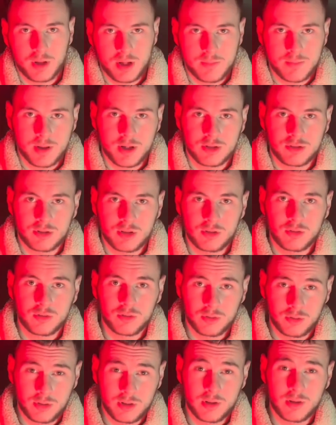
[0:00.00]
Pretty much
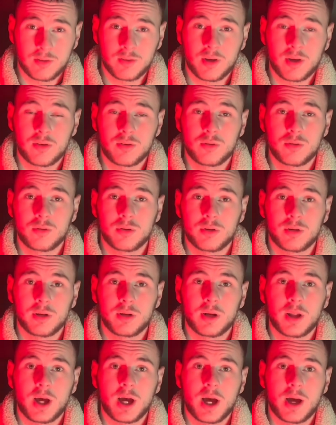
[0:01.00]
as soon as I saw
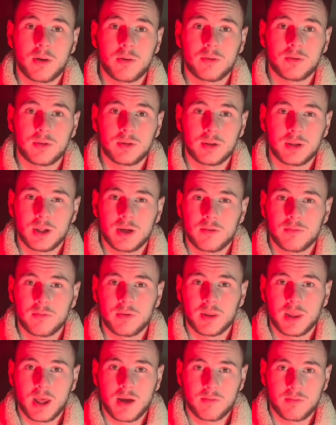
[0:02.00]
it, I was in
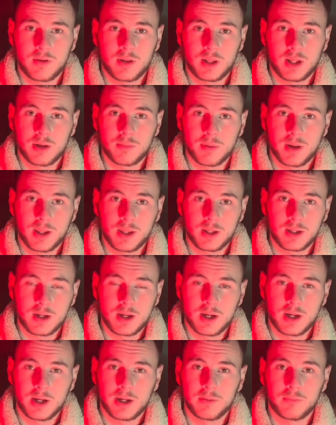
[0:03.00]
love with everything about the
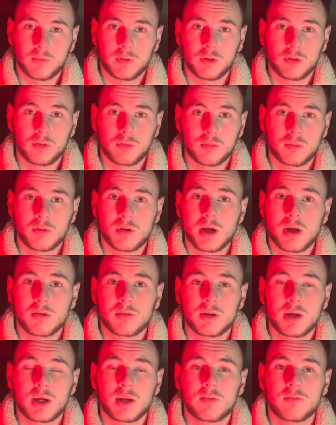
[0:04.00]
car and wanted to
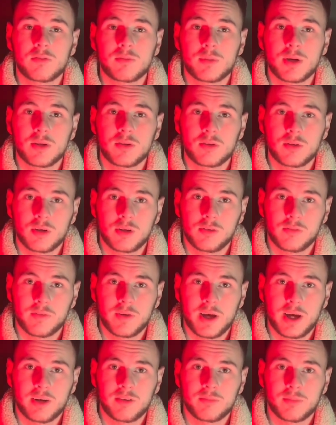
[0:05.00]
recreate it for
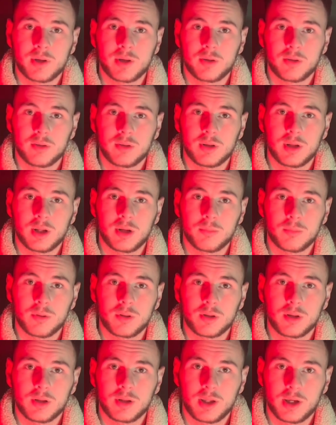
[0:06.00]
myself out of my own
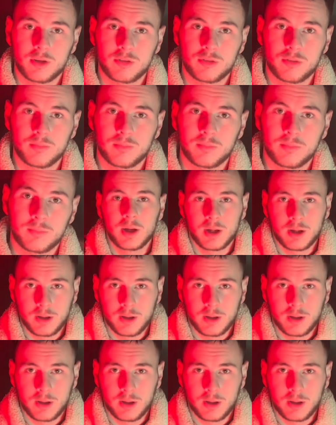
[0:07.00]
nanoblock collection.